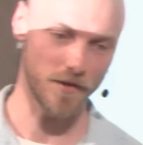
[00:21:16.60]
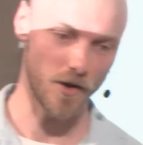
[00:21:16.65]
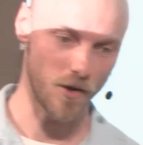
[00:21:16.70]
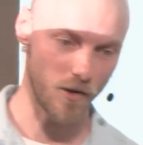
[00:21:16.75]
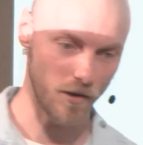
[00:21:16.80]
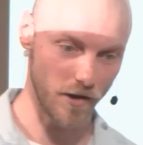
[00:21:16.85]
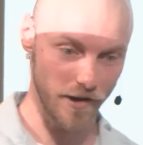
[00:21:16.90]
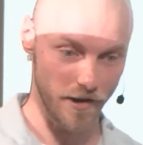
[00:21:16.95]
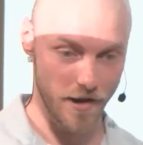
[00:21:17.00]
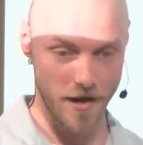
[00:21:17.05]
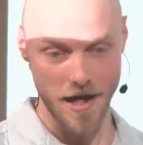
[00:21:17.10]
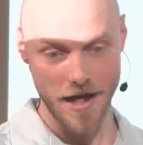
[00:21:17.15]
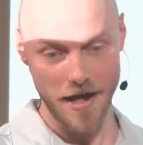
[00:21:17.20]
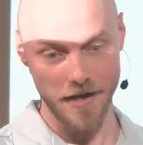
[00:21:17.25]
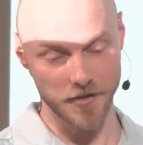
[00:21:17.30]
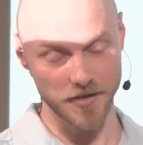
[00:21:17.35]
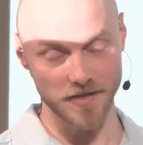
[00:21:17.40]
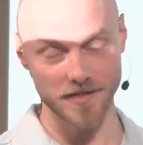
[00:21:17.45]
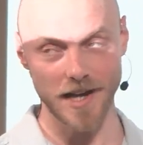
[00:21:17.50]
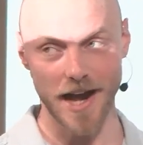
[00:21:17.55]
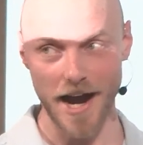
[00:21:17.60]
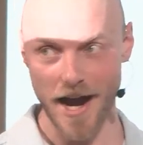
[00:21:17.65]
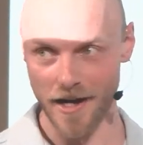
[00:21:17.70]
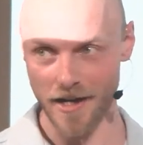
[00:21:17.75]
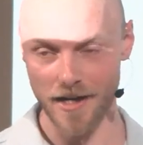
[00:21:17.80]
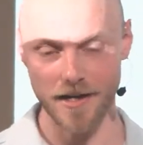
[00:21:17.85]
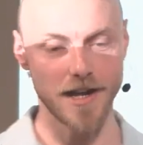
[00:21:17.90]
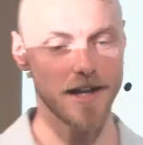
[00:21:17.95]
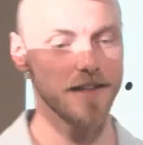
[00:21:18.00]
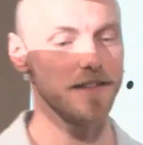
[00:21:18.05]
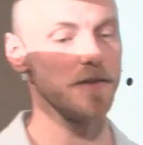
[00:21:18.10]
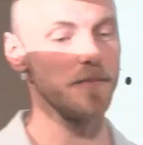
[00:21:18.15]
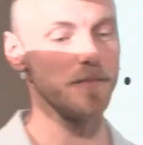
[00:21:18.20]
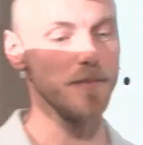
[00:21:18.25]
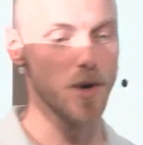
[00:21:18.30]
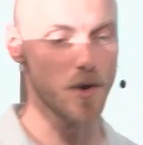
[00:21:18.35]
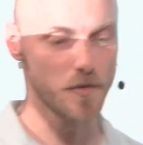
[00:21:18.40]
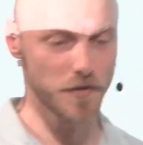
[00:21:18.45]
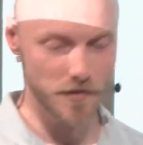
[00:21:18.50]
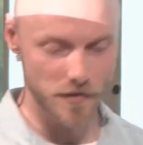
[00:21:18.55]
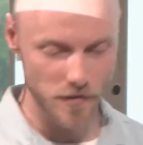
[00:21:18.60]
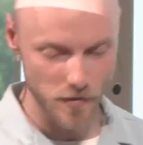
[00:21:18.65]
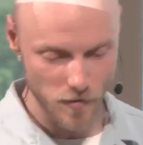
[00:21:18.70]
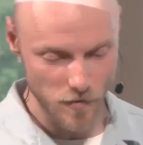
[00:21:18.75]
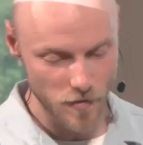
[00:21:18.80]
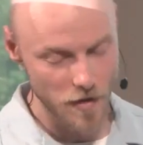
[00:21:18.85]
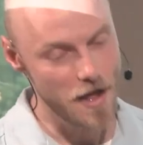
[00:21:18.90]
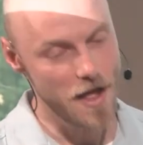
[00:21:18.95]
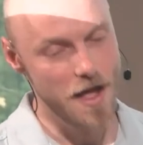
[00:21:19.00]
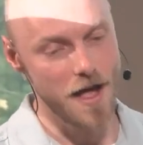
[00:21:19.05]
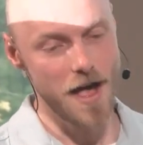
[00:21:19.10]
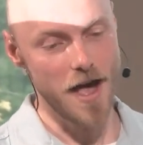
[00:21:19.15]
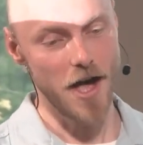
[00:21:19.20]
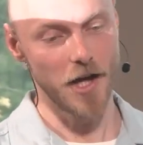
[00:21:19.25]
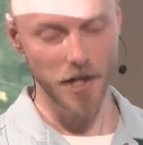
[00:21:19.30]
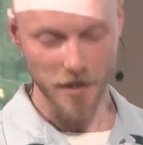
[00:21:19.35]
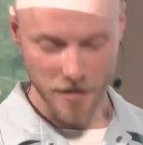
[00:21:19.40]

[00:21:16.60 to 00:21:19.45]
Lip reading: the whole society that moves to an